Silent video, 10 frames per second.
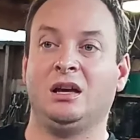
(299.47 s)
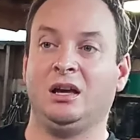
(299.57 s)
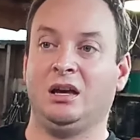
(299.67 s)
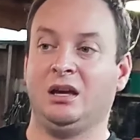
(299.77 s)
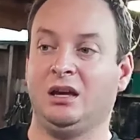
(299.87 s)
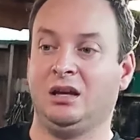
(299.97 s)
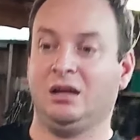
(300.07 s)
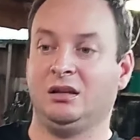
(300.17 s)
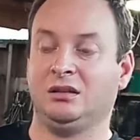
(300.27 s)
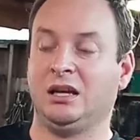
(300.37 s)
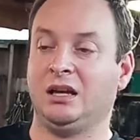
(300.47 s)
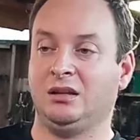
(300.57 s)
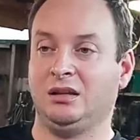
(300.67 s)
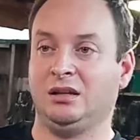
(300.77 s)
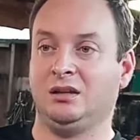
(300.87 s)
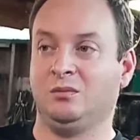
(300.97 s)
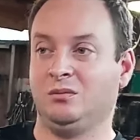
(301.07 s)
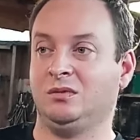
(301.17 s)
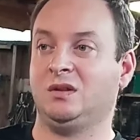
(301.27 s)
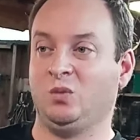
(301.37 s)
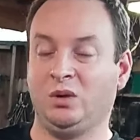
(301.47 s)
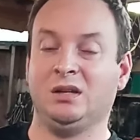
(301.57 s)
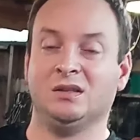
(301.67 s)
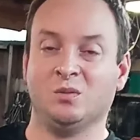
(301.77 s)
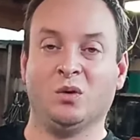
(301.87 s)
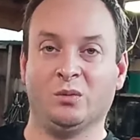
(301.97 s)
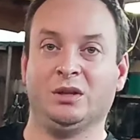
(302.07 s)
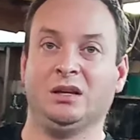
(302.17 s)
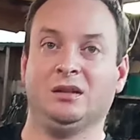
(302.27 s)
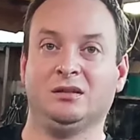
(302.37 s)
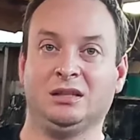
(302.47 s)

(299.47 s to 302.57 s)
and get into the weeds more with it